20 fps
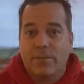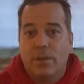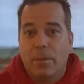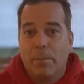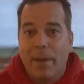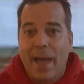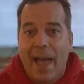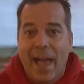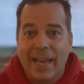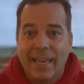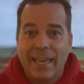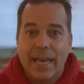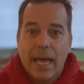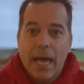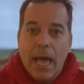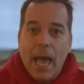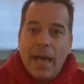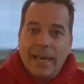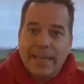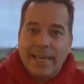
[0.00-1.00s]
your back,
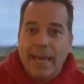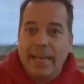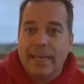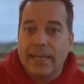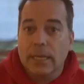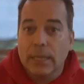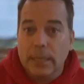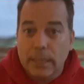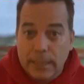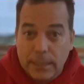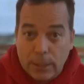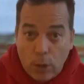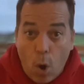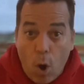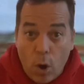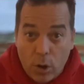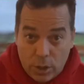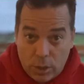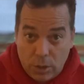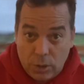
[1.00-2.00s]
can
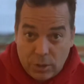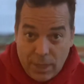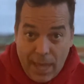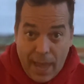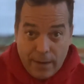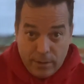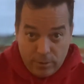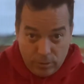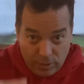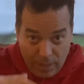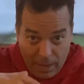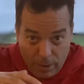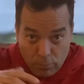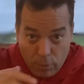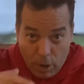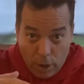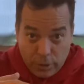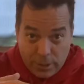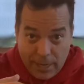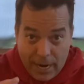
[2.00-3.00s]
lock that
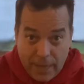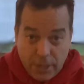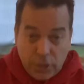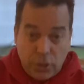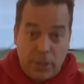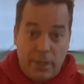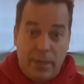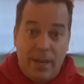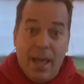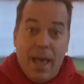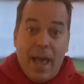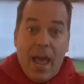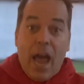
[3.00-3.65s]
rotation.